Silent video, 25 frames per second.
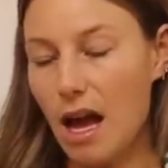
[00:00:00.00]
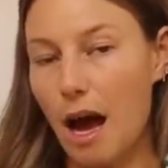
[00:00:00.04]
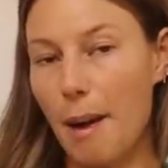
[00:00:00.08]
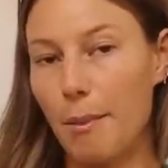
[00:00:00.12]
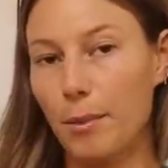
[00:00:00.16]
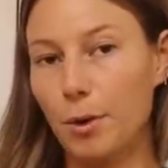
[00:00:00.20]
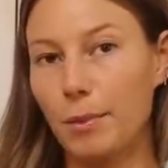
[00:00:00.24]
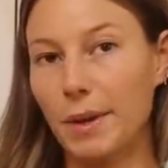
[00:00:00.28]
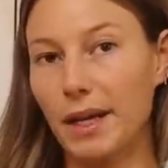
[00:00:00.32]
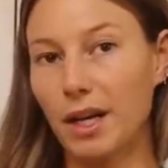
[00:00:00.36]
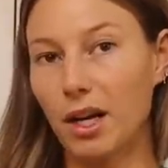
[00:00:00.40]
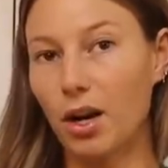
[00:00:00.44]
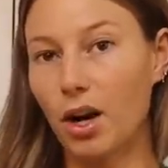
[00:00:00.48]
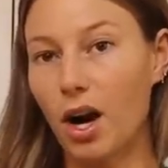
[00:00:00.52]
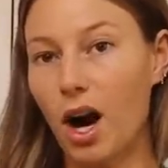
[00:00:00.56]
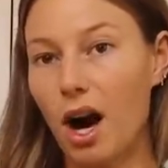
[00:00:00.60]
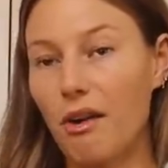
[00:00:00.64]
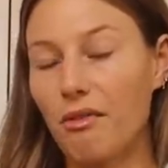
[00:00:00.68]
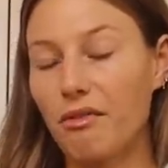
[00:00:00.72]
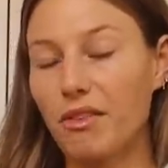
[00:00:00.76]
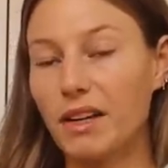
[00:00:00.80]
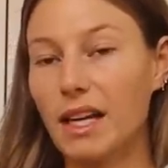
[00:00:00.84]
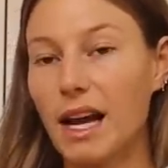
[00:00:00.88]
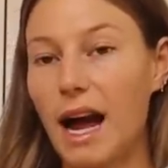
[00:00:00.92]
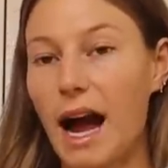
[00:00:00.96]
I'm gonna make a
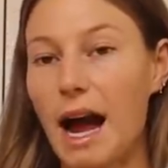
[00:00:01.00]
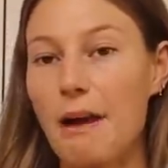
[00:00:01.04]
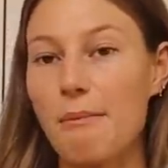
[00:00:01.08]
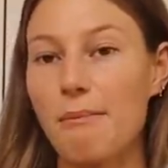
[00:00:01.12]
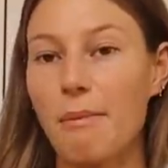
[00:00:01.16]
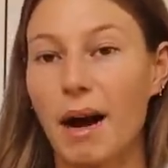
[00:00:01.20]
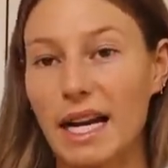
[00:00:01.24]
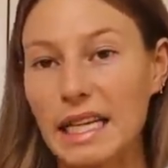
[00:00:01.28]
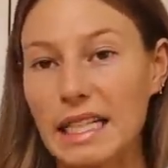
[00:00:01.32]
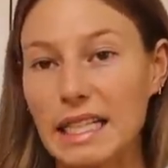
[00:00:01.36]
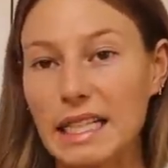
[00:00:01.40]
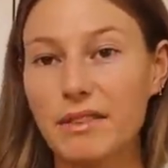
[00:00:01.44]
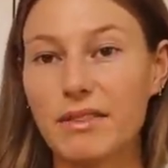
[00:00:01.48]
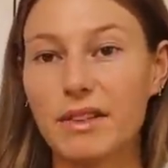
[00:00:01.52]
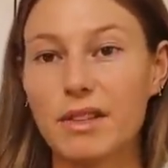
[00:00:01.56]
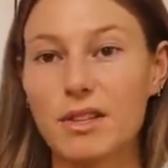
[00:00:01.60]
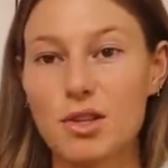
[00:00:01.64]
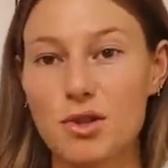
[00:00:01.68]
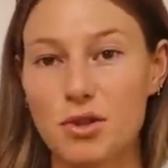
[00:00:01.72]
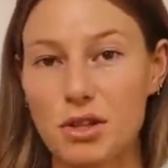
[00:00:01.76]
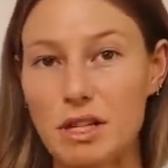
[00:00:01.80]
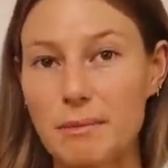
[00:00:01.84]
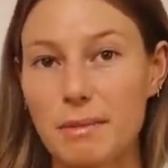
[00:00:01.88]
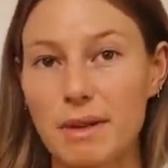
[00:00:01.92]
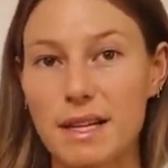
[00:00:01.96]
coffee. I might even
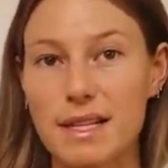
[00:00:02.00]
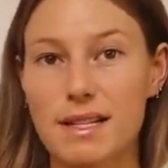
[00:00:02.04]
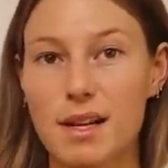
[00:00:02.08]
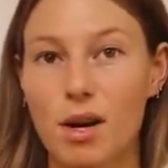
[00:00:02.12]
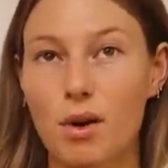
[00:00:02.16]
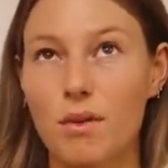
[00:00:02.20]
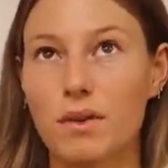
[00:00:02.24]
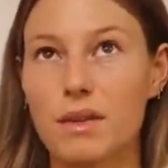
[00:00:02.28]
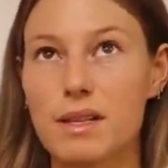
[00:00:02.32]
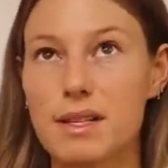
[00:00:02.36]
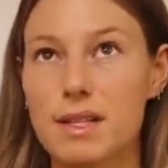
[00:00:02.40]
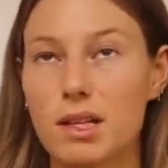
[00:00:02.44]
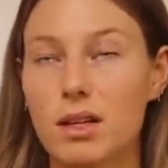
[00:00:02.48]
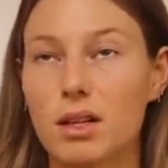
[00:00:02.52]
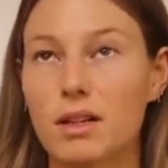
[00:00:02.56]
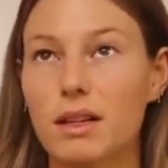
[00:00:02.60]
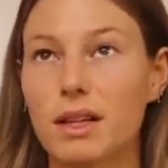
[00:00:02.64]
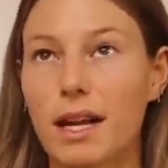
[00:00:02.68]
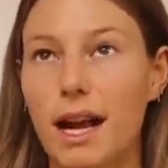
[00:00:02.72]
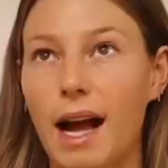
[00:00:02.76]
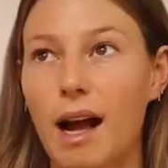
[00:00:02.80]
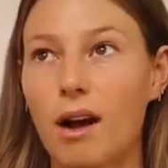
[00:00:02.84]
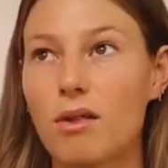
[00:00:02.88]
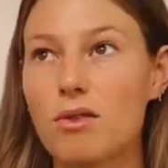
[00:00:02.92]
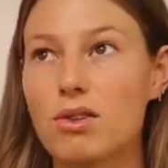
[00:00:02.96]
treat myself and sit on the
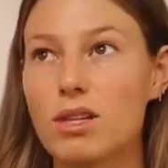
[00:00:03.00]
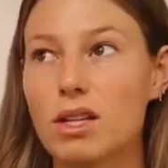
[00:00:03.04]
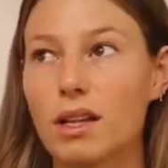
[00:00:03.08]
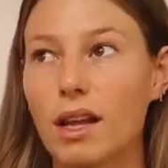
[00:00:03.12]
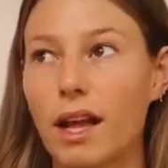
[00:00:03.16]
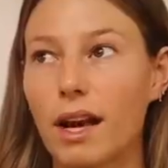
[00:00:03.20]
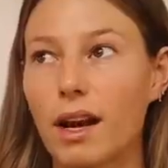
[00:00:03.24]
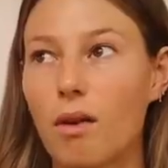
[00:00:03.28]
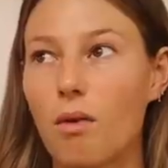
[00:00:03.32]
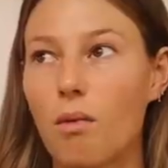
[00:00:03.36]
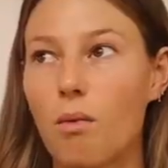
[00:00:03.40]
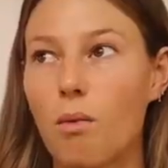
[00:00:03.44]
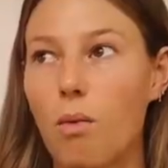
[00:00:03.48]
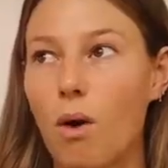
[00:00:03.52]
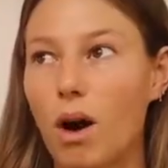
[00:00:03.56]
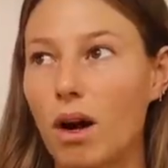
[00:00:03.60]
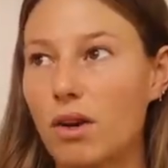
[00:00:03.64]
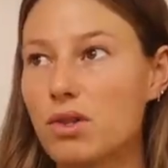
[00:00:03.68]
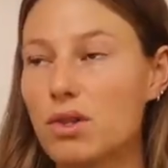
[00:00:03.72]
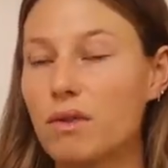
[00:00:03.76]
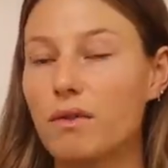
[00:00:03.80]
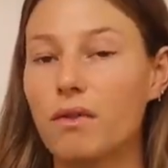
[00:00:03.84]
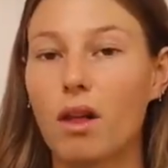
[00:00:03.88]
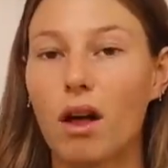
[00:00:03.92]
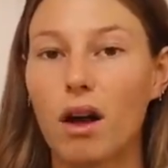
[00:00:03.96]
couch and like
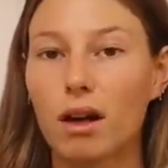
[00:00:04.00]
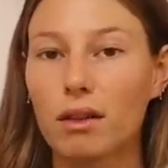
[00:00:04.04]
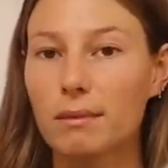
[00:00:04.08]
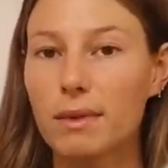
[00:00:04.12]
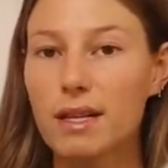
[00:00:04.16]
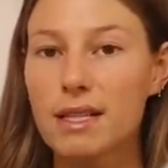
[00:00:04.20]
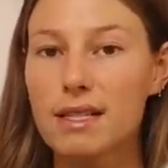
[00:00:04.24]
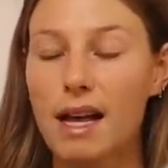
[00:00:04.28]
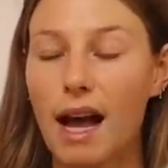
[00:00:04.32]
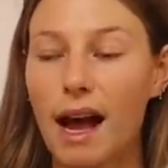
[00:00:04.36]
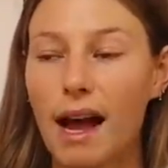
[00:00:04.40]
watch a Vlogmas.